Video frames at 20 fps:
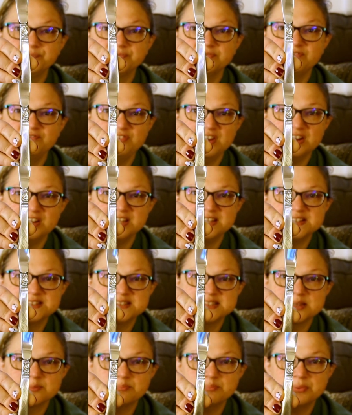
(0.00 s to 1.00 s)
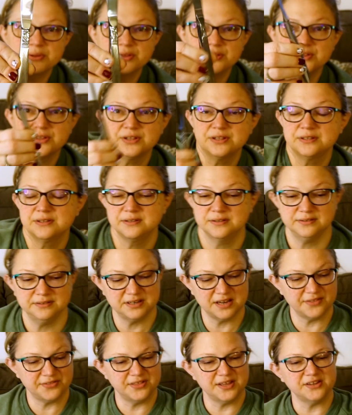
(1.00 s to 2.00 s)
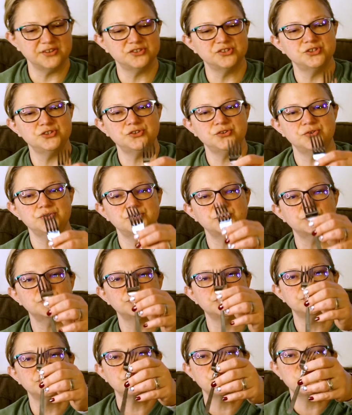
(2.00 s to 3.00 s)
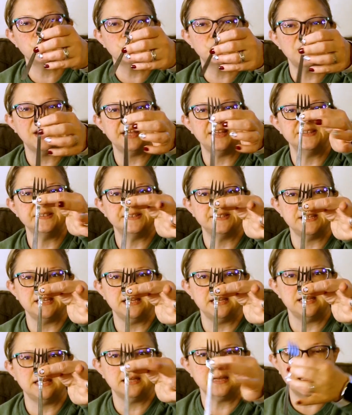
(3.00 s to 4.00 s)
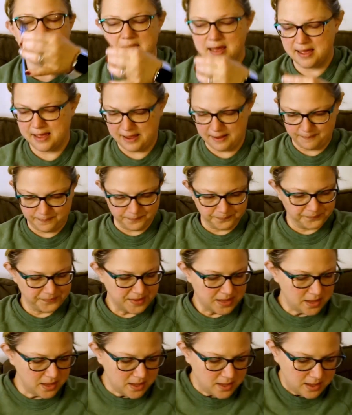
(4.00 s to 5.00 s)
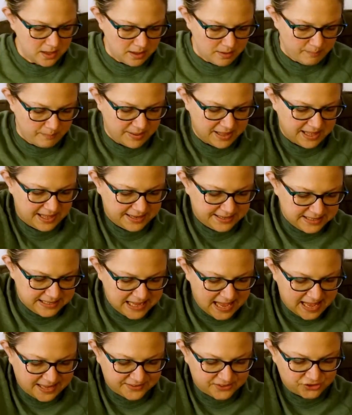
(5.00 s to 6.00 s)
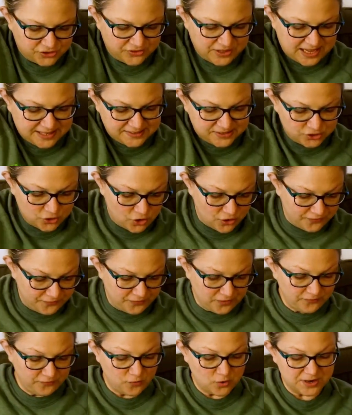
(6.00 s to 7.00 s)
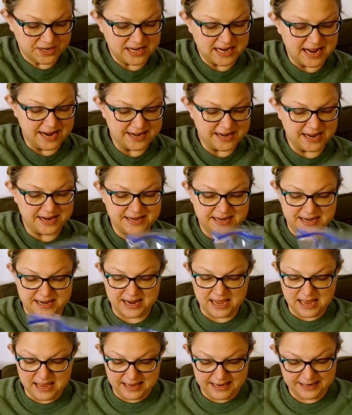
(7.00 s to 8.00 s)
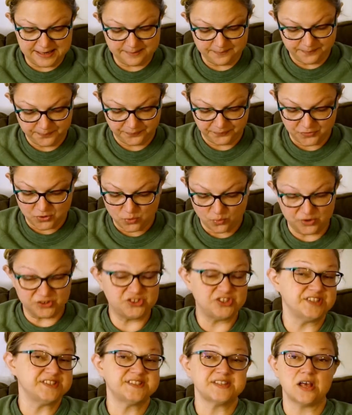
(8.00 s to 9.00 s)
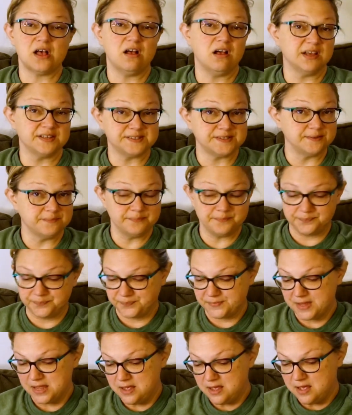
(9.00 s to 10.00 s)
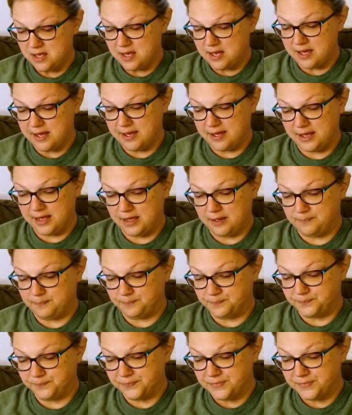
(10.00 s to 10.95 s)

Fairly simple, nothing too crazy. But yeah, so that sold for $49.99, which is awesome. I